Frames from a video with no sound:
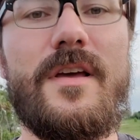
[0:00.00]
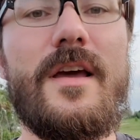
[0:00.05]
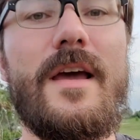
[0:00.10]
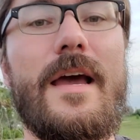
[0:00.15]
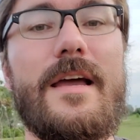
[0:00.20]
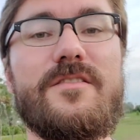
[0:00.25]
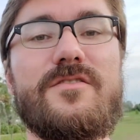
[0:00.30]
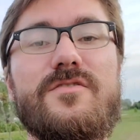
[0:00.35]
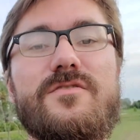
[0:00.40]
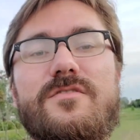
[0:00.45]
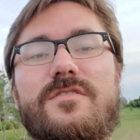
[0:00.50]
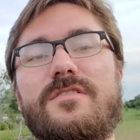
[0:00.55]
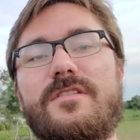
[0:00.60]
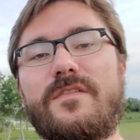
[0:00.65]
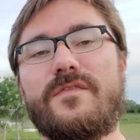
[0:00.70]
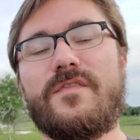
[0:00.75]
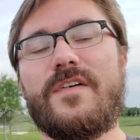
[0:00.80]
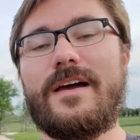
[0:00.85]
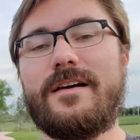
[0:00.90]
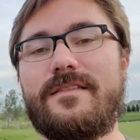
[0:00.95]
and due to the
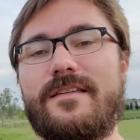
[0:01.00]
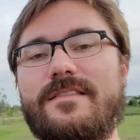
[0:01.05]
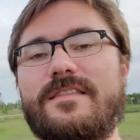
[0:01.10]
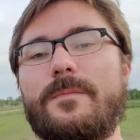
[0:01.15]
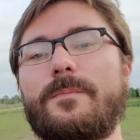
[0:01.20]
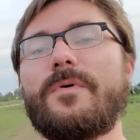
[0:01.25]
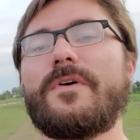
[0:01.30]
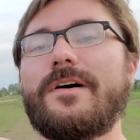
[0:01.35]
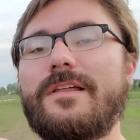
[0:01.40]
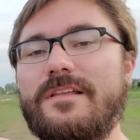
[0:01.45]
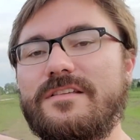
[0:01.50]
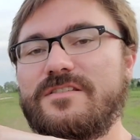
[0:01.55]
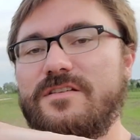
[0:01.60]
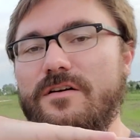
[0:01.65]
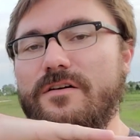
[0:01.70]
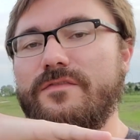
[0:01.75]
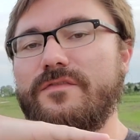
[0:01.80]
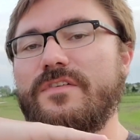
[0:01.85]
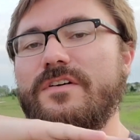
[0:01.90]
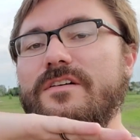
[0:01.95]
fact that the planets
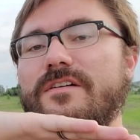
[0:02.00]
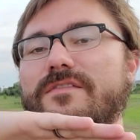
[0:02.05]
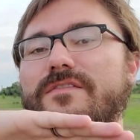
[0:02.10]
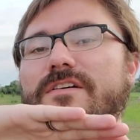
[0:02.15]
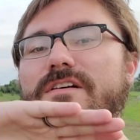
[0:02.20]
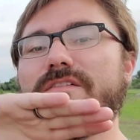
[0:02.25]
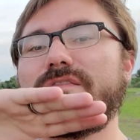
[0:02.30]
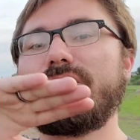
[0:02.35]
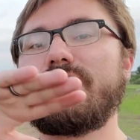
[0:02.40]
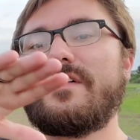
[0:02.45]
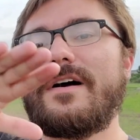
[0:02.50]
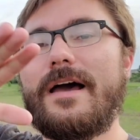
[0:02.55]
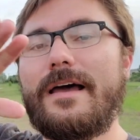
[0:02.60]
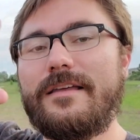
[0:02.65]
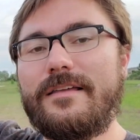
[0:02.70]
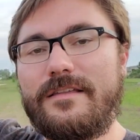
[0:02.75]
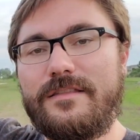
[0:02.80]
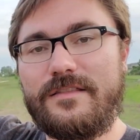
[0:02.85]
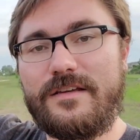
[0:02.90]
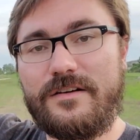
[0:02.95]
are very, very flat
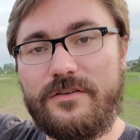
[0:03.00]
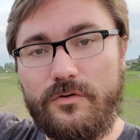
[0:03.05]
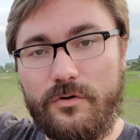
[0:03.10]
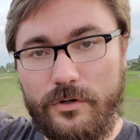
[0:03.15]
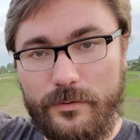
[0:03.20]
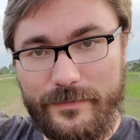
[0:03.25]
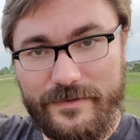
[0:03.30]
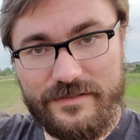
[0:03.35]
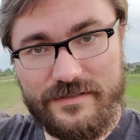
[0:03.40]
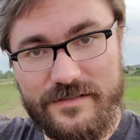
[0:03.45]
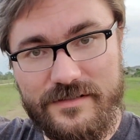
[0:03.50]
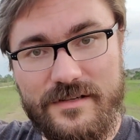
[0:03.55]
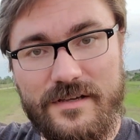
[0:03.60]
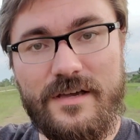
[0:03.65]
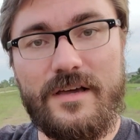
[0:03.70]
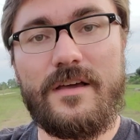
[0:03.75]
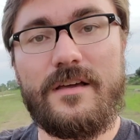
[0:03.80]
in their orbits,